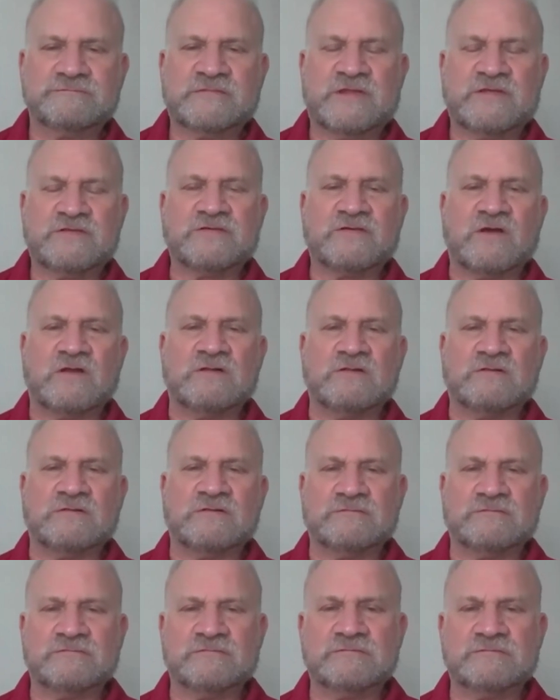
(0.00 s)

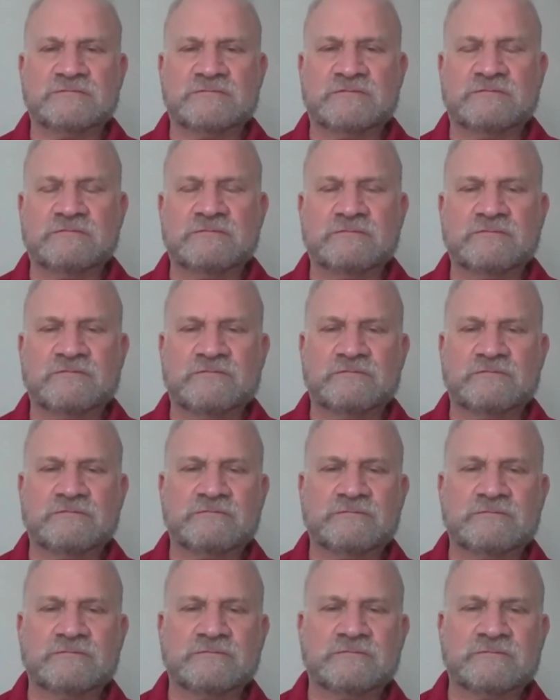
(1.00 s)
subtle
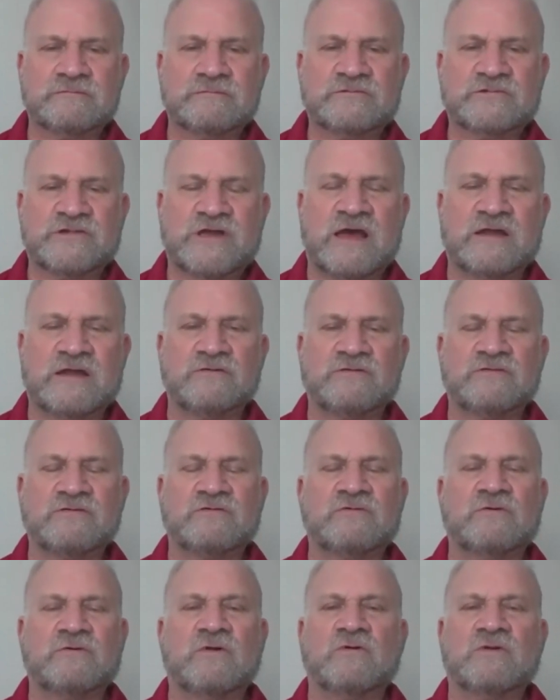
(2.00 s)
channels and
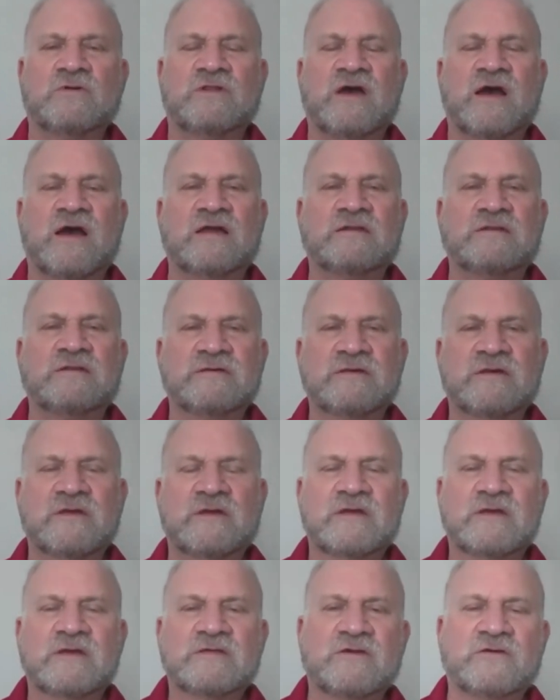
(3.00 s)
all, or not.
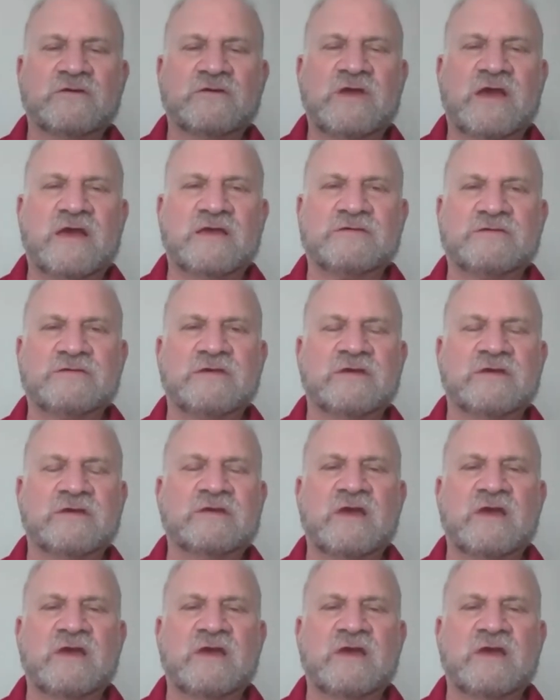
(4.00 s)
So yes, it